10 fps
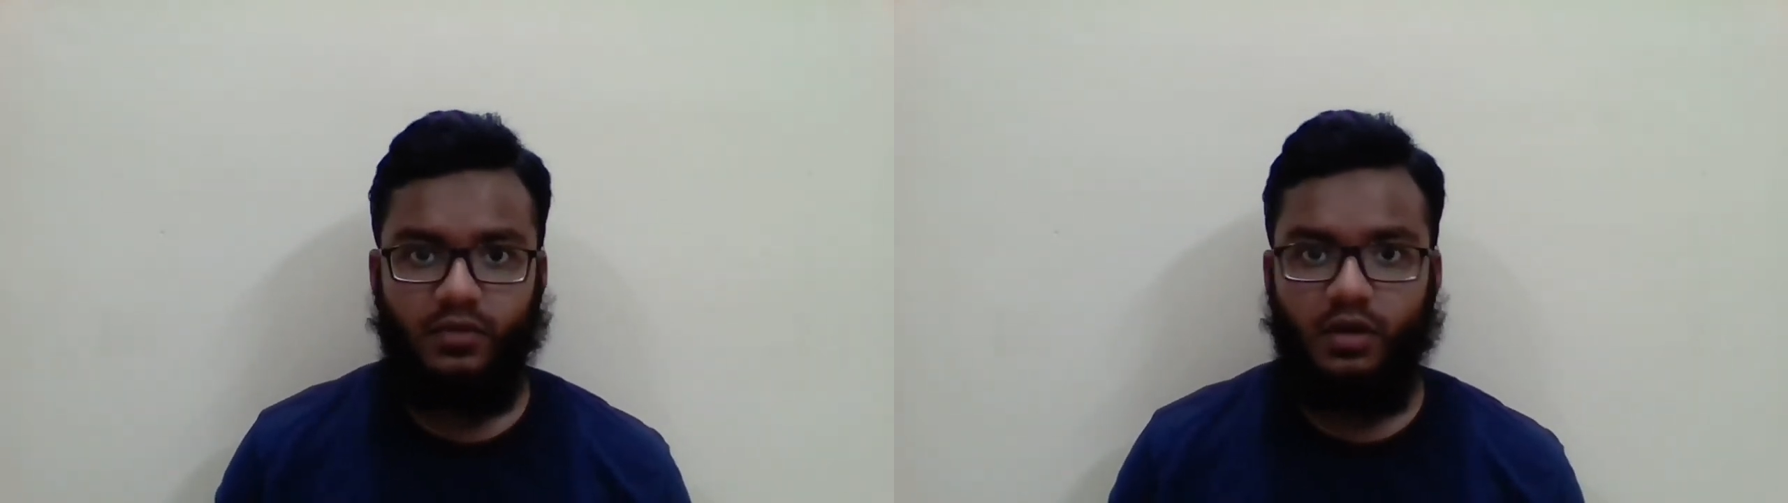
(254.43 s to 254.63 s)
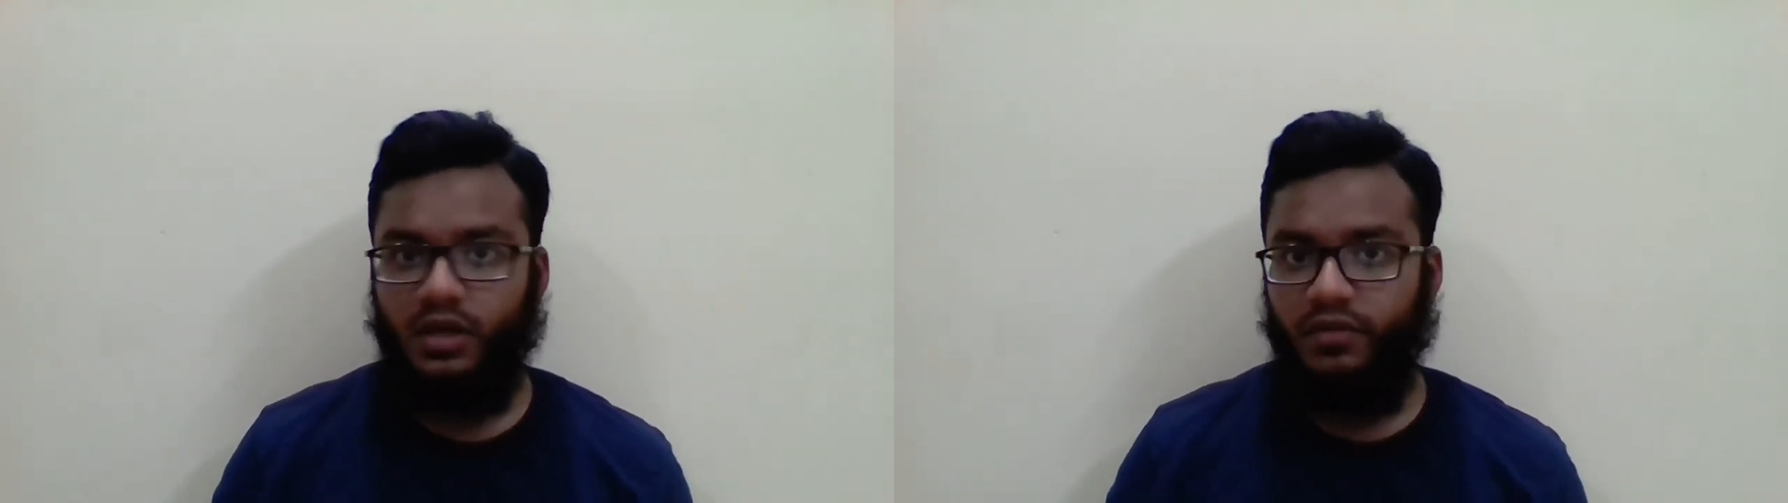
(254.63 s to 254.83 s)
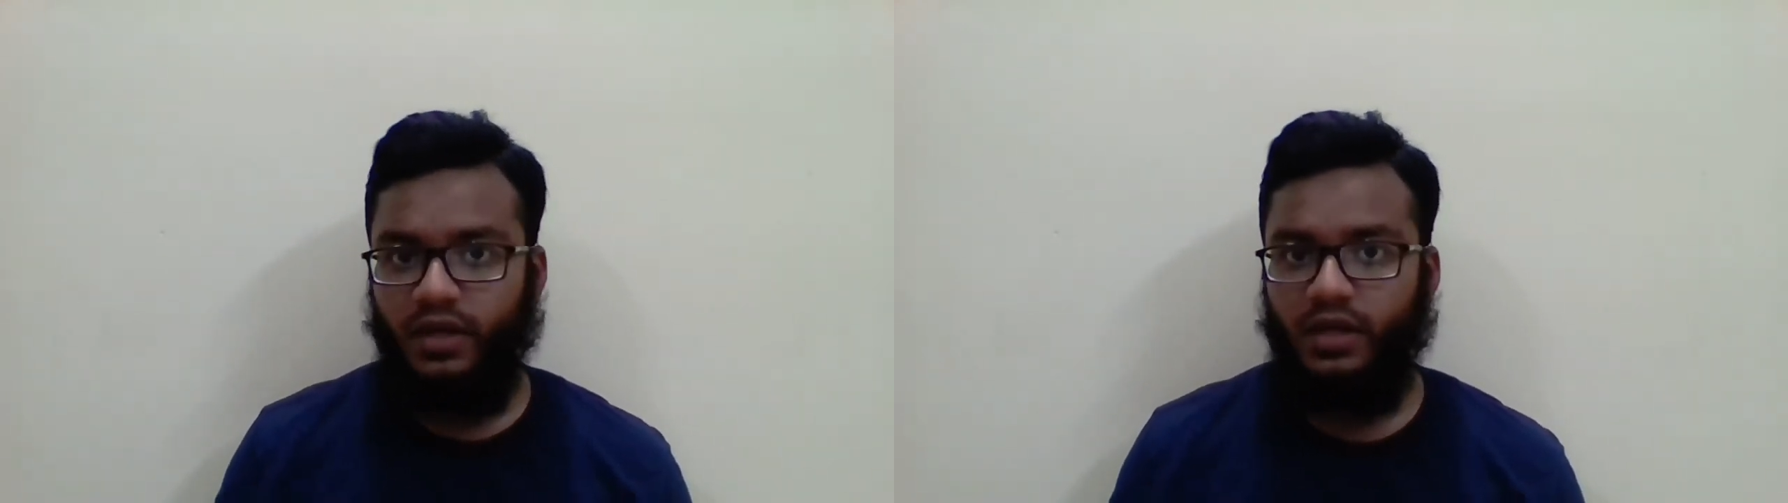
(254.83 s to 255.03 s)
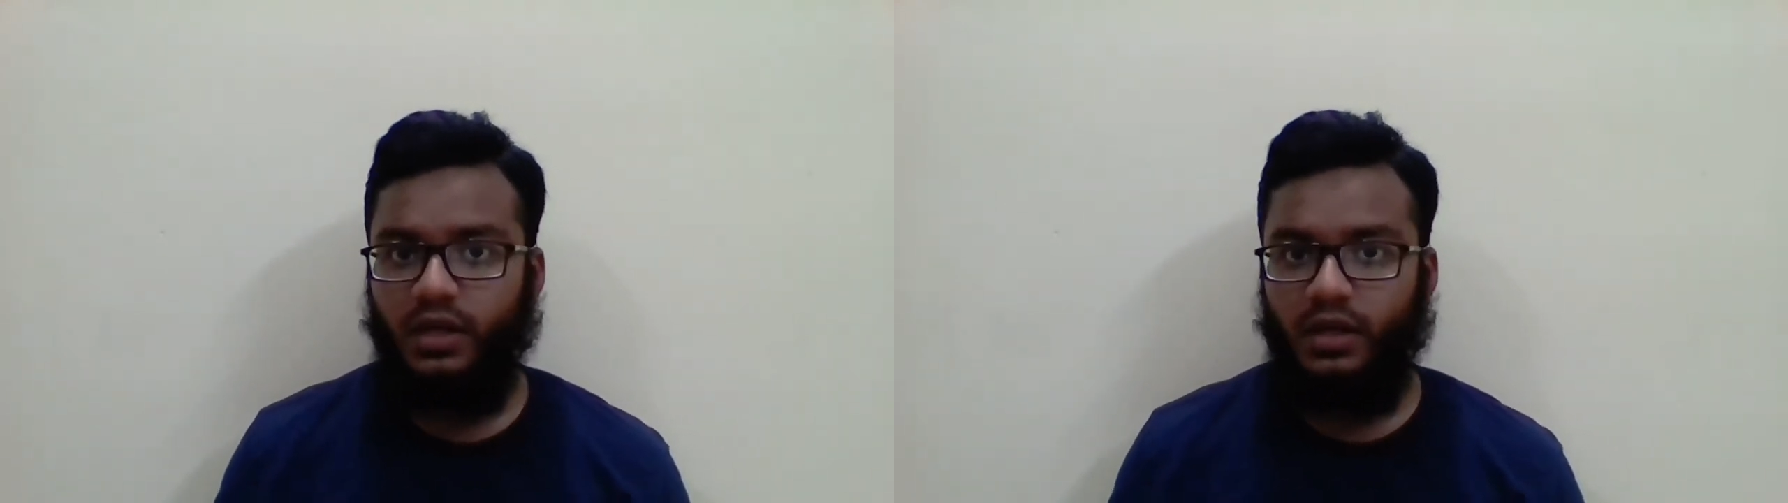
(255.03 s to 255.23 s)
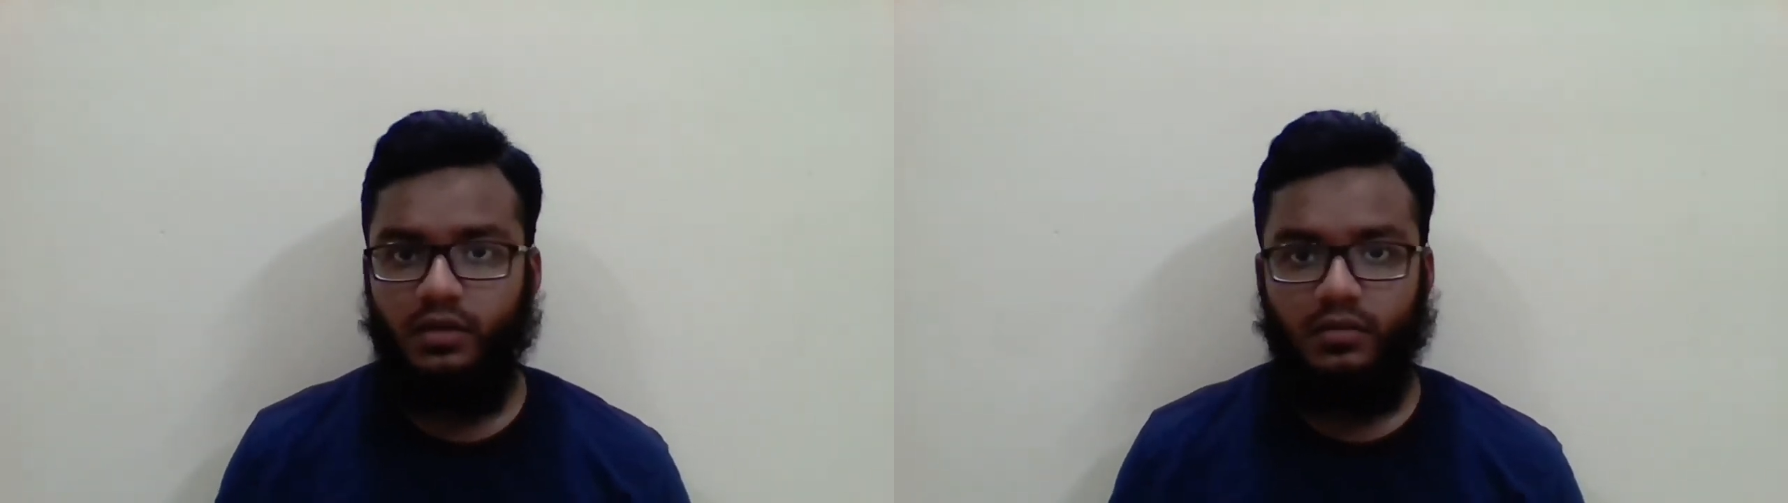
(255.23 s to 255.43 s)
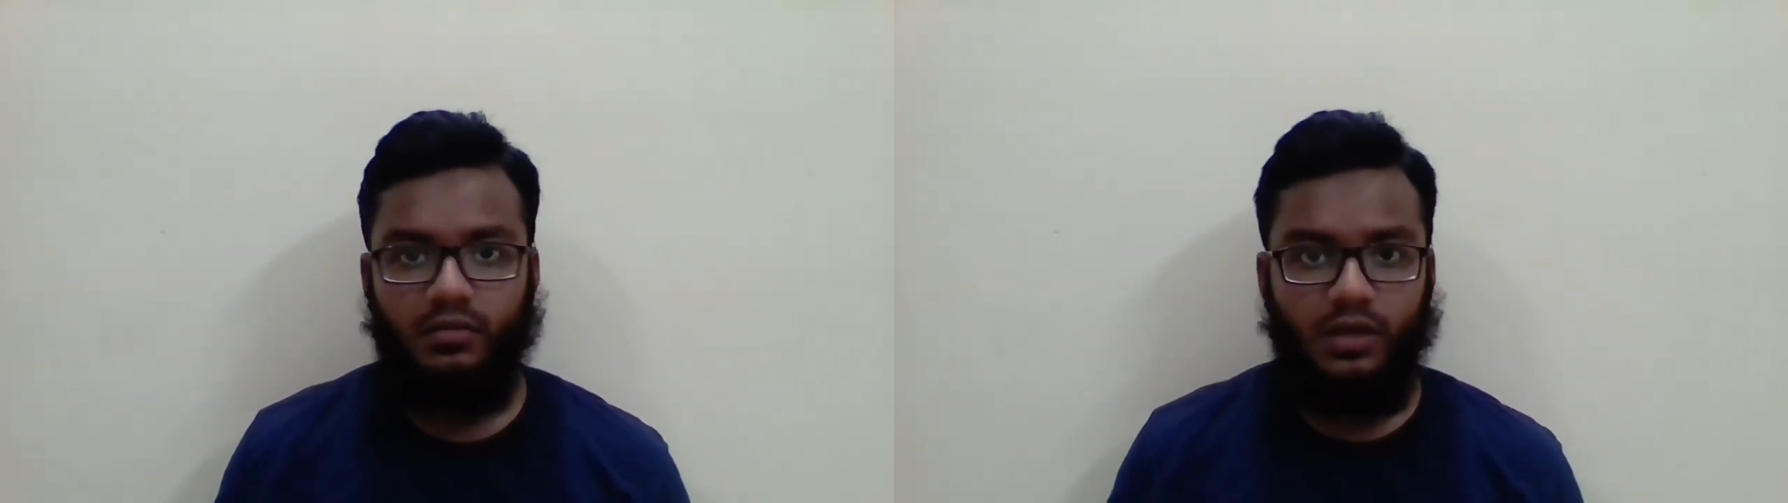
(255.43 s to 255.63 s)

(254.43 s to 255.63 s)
not giving any